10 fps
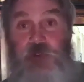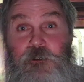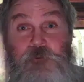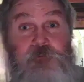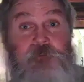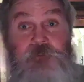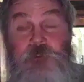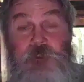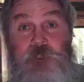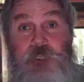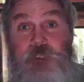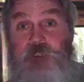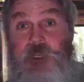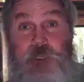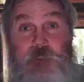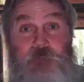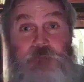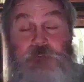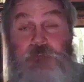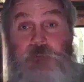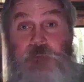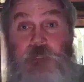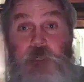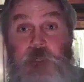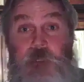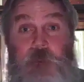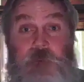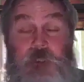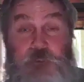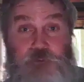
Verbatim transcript: settle their own homes and towns